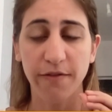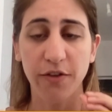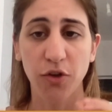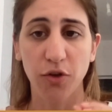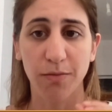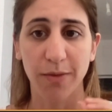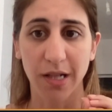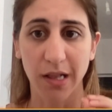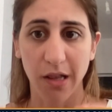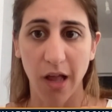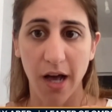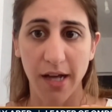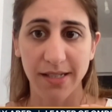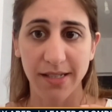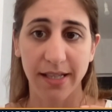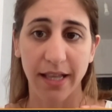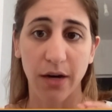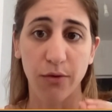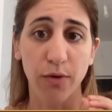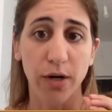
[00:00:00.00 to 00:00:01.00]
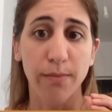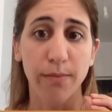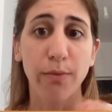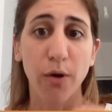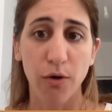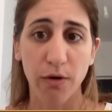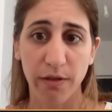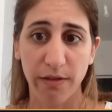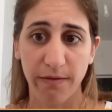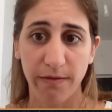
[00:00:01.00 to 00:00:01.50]
of human loss that we're
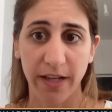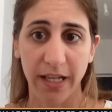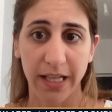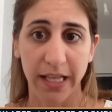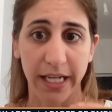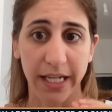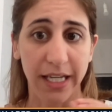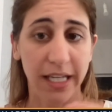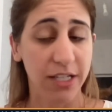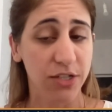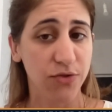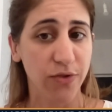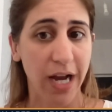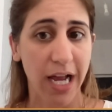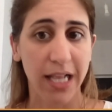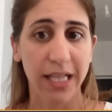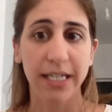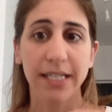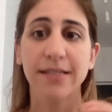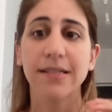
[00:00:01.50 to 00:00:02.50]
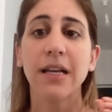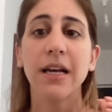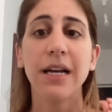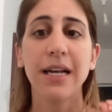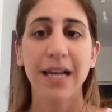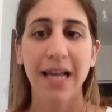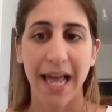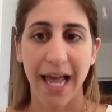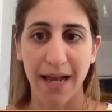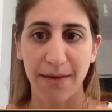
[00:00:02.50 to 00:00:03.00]
both feeling, Israelis
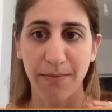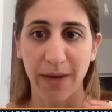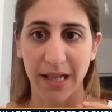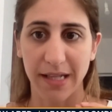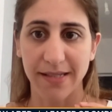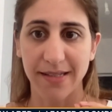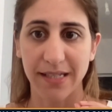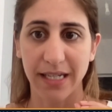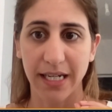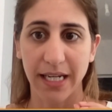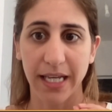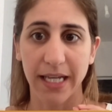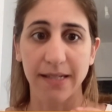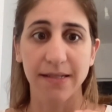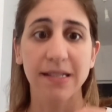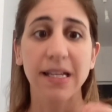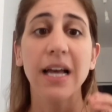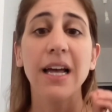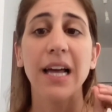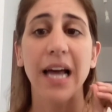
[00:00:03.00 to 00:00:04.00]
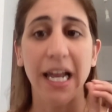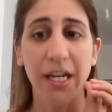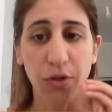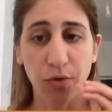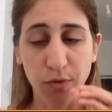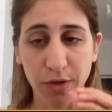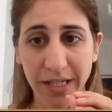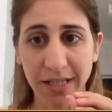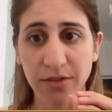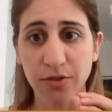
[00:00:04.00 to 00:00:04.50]
and Palestinians. And
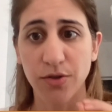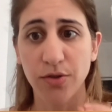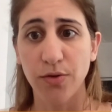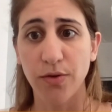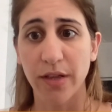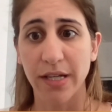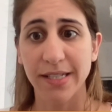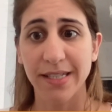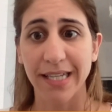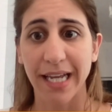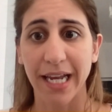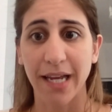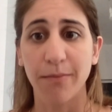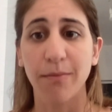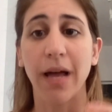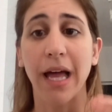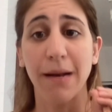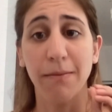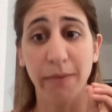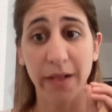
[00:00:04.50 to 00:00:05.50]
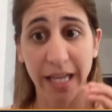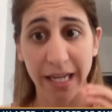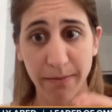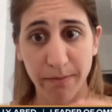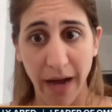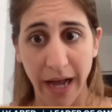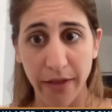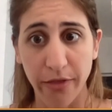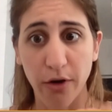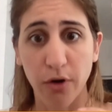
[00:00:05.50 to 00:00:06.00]
you need to do the same and play
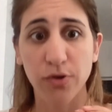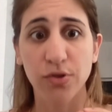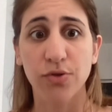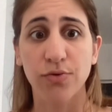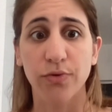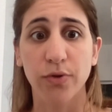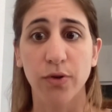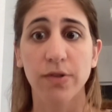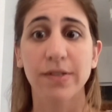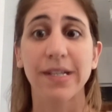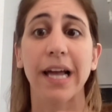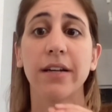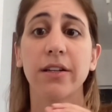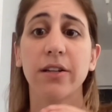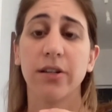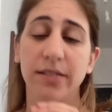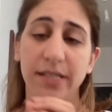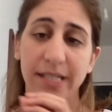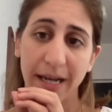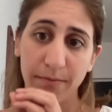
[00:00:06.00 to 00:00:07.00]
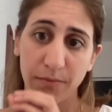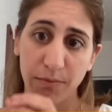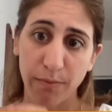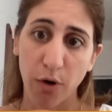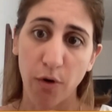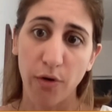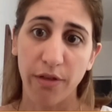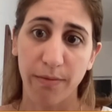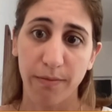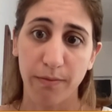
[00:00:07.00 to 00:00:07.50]
by those rules and condemn
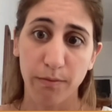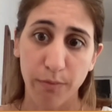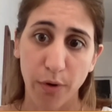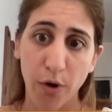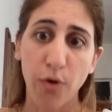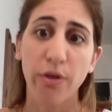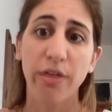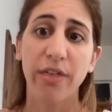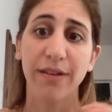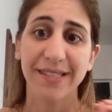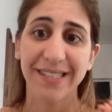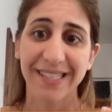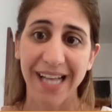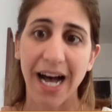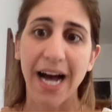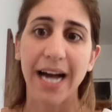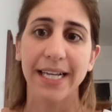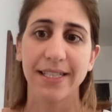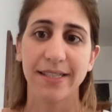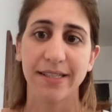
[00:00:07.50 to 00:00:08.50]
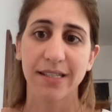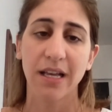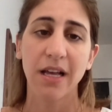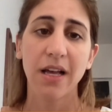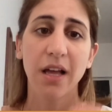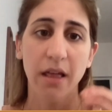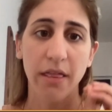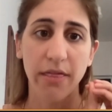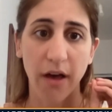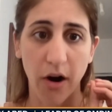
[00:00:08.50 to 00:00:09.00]
both both sides
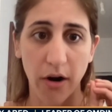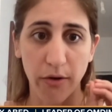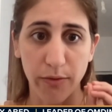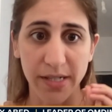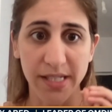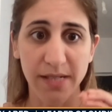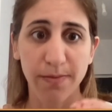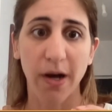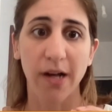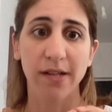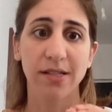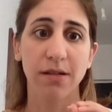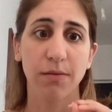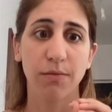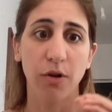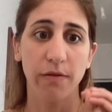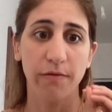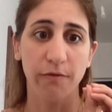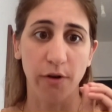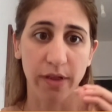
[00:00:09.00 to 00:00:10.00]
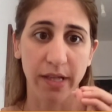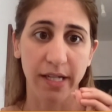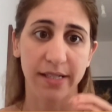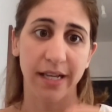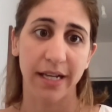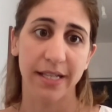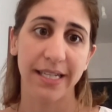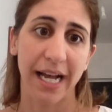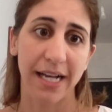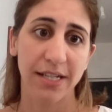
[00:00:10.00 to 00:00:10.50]
that are responsible for
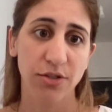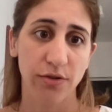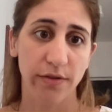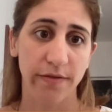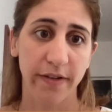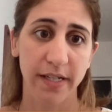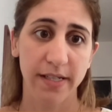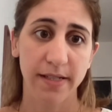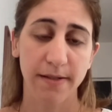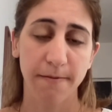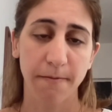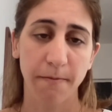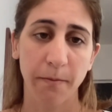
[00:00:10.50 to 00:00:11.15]
these catastrophes.